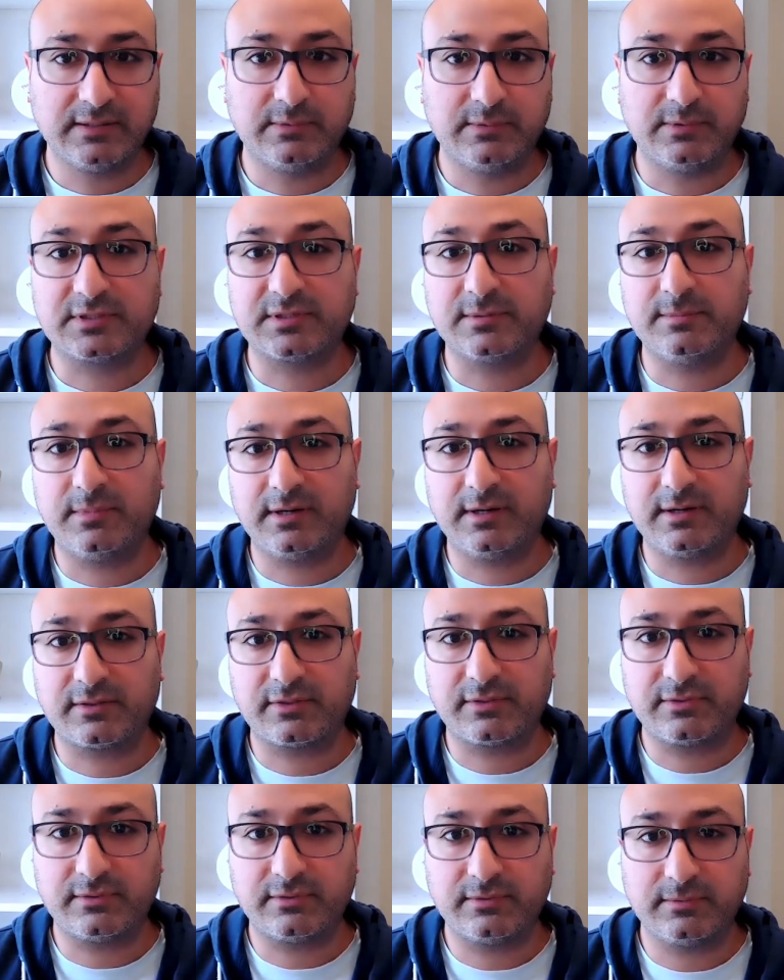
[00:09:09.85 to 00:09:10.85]
which in
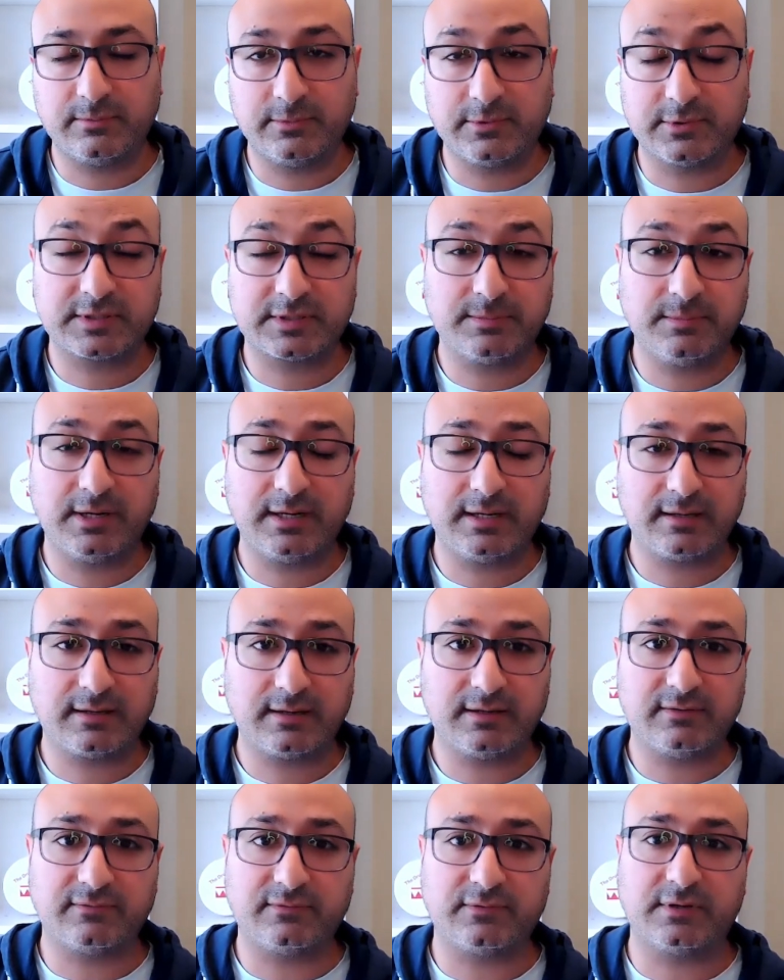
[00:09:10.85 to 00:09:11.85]
my
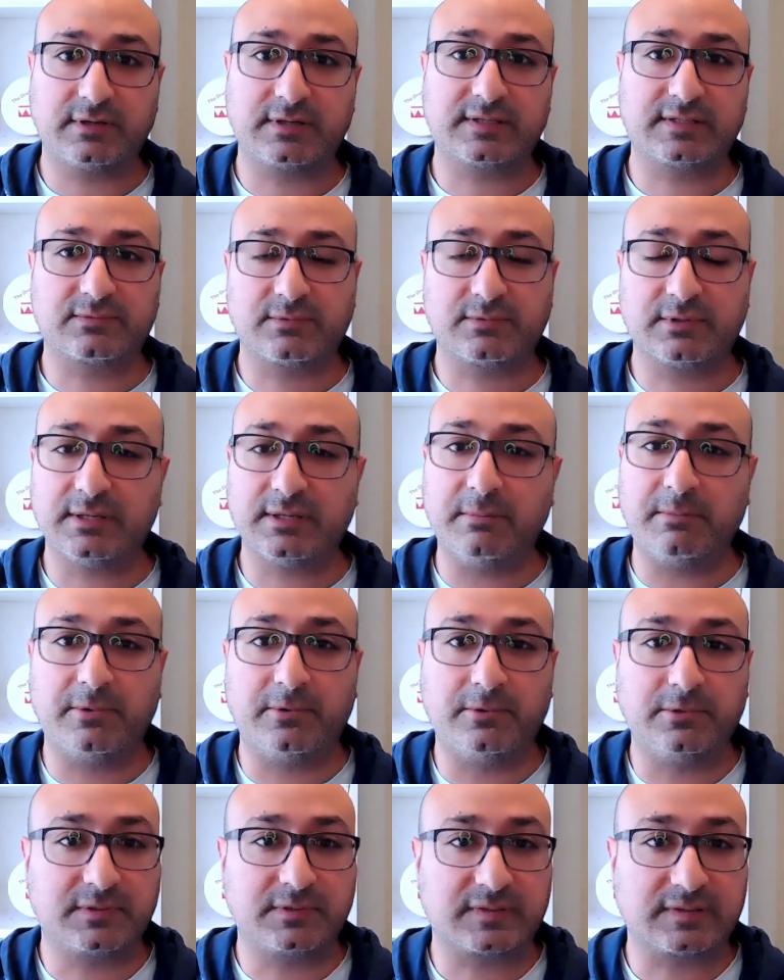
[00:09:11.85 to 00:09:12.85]
line of work is really
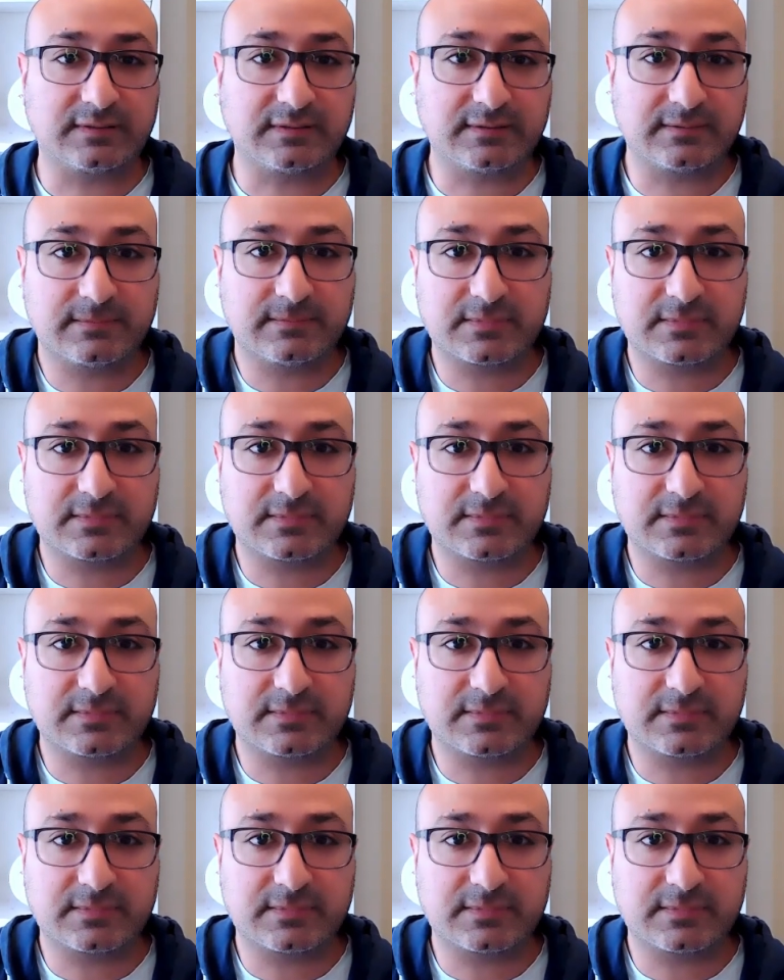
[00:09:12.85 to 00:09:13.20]
important.